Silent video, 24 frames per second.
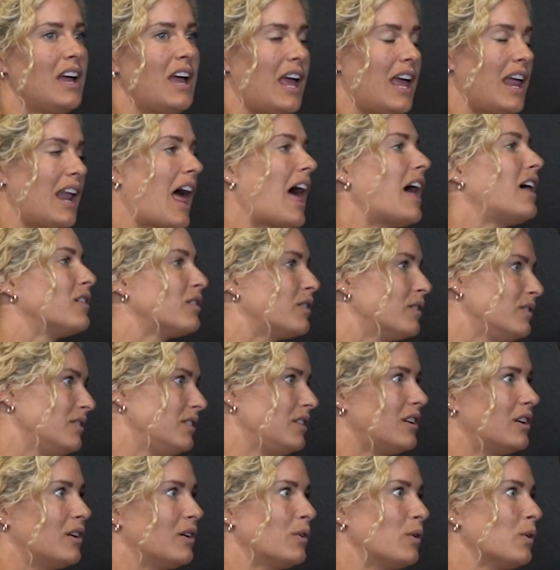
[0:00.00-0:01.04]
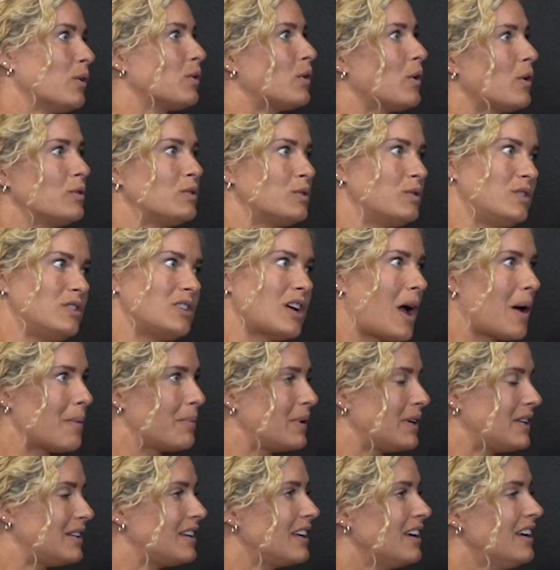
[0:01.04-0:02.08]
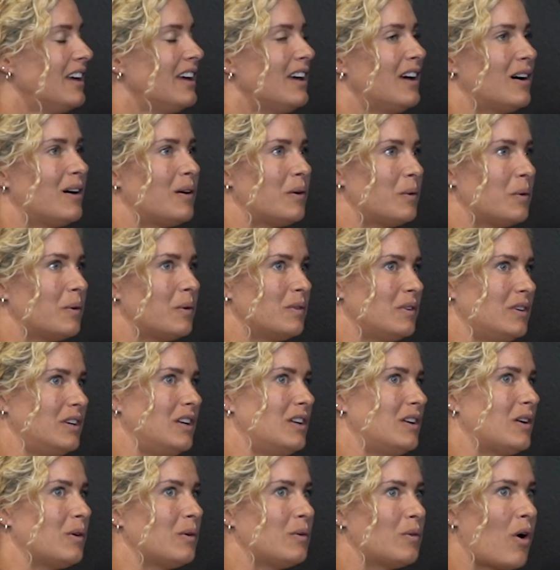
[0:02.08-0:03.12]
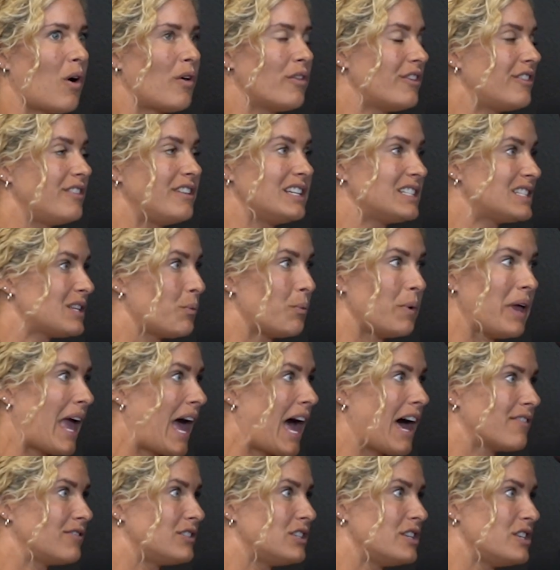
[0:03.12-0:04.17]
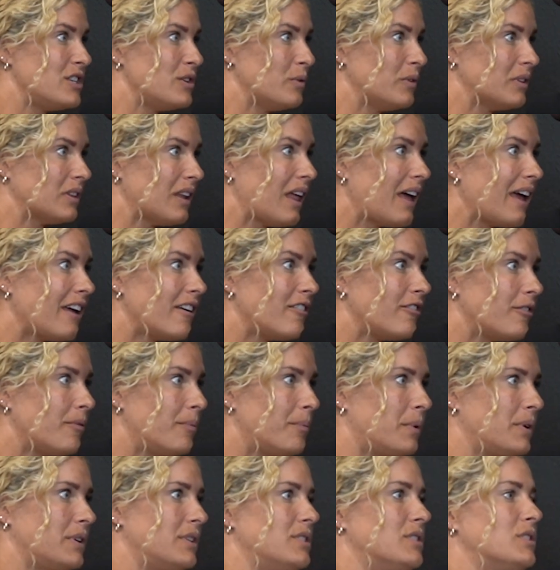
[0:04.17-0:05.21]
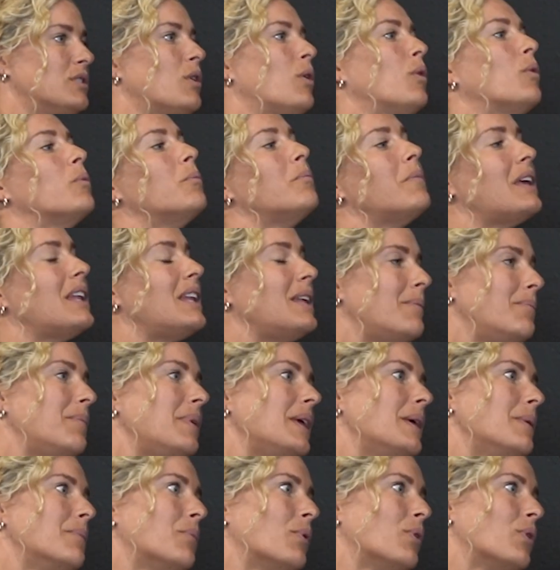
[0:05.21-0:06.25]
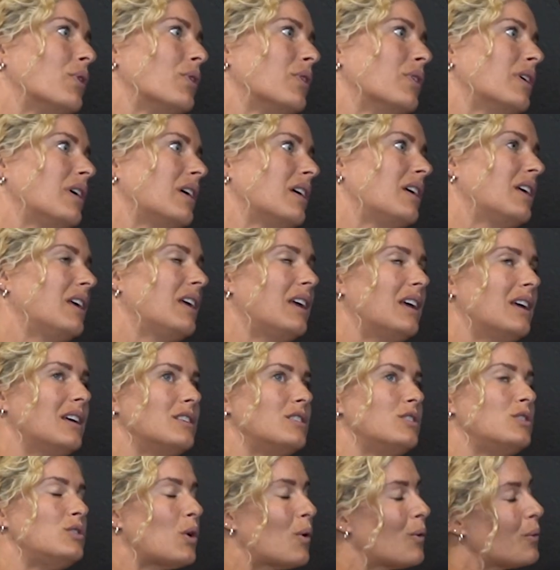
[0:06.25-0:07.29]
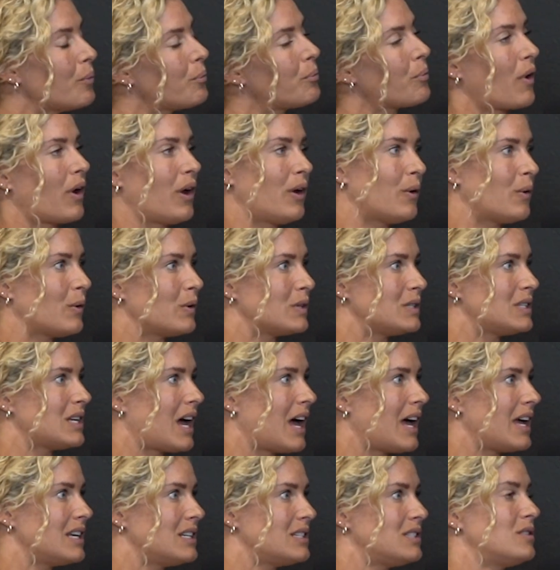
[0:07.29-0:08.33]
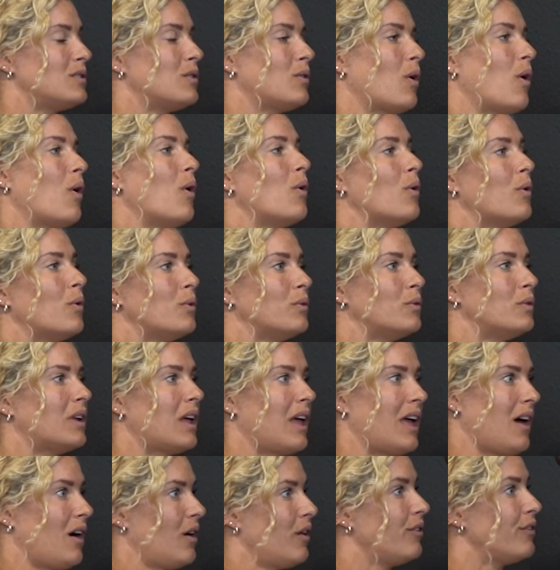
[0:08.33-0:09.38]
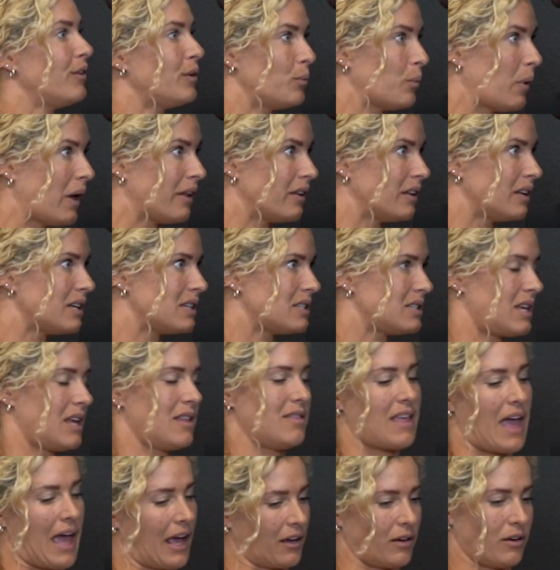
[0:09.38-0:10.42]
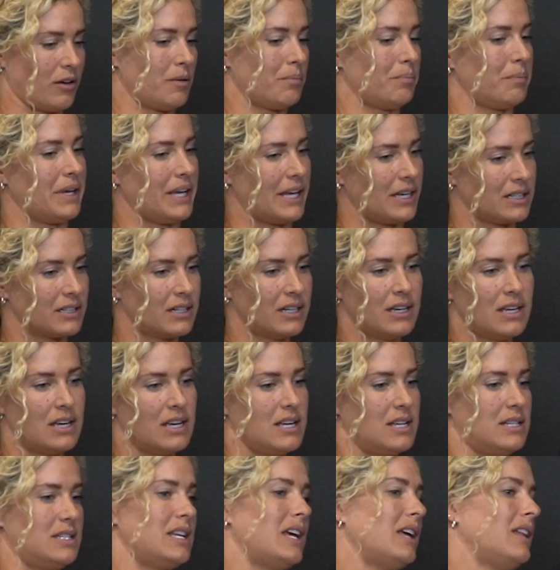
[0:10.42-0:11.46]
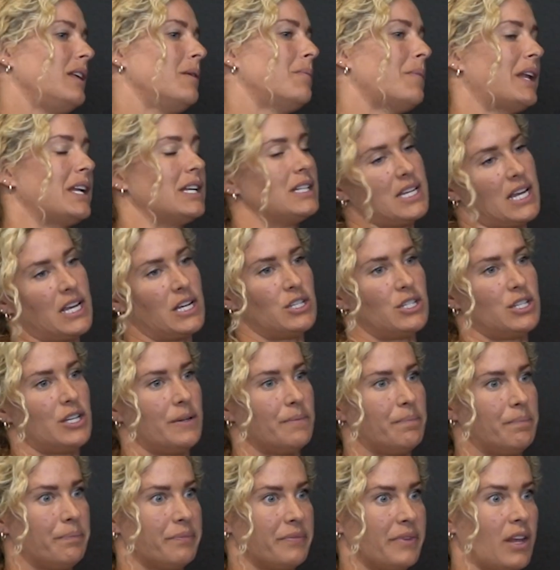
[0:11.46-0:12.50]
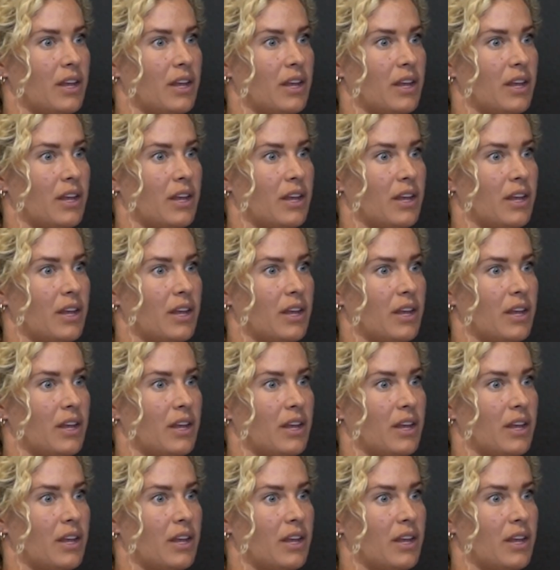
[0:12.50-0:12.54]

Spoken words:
and I'll, you know, go grocery shop and, or, you know, all the things that we have to do in life. But so many people don't prioritize their own health and wellness. And that could be daily meditation.